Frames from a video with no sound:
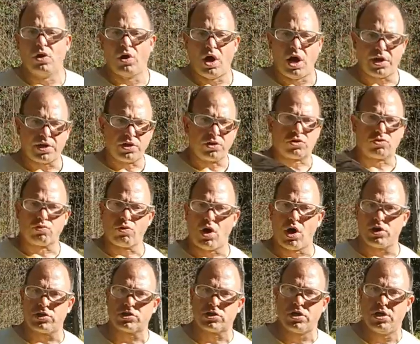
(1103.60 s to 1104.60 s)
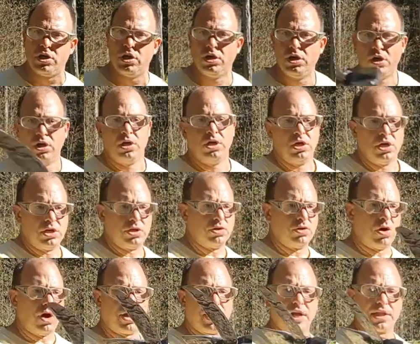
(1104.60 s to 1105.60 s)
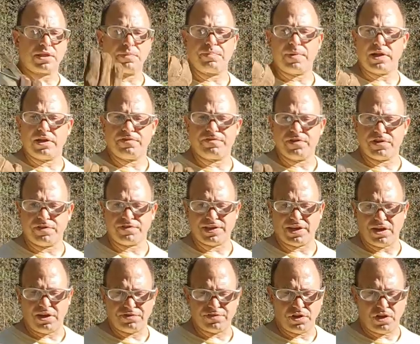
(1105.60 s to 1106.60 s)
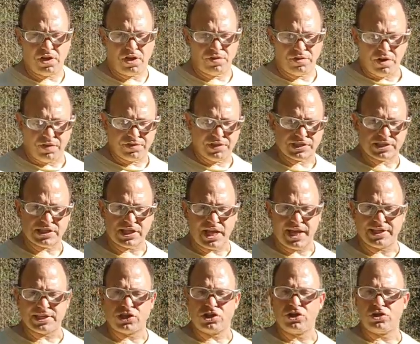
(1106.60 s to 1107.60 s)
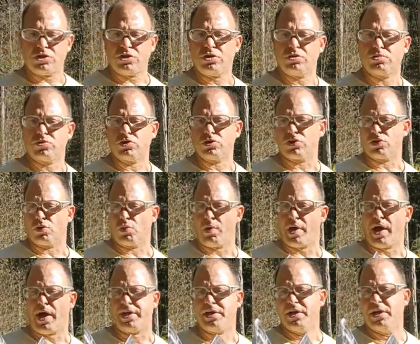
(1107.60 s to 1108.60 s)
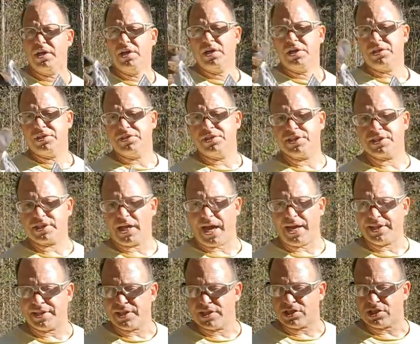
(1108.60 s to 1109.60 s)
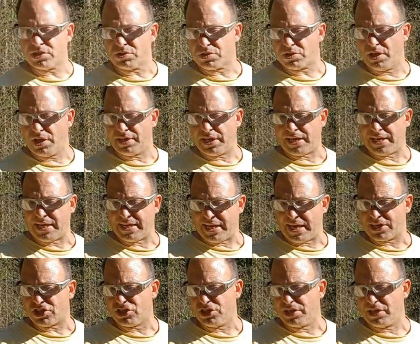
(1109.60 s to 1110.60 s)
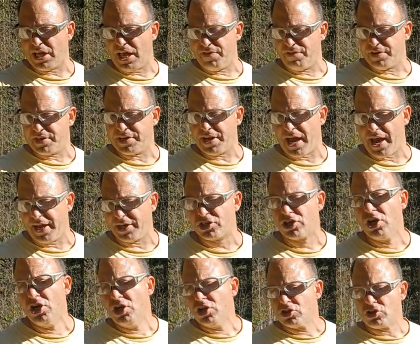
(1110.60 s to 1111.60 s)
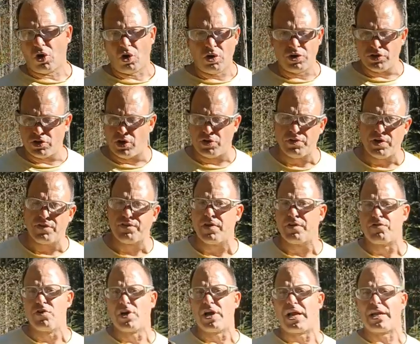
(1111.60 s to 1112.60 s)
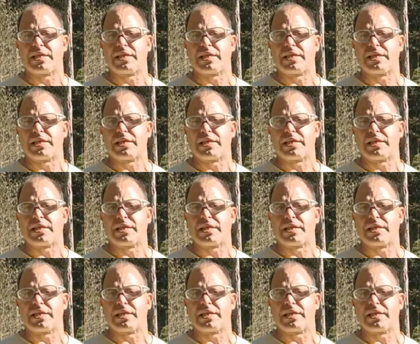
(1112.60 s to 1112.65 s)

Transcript: I can thrust. You know, I got the benefit of the slice here because of the way I designed this, and I actually gave it an edge. So you know, if you got a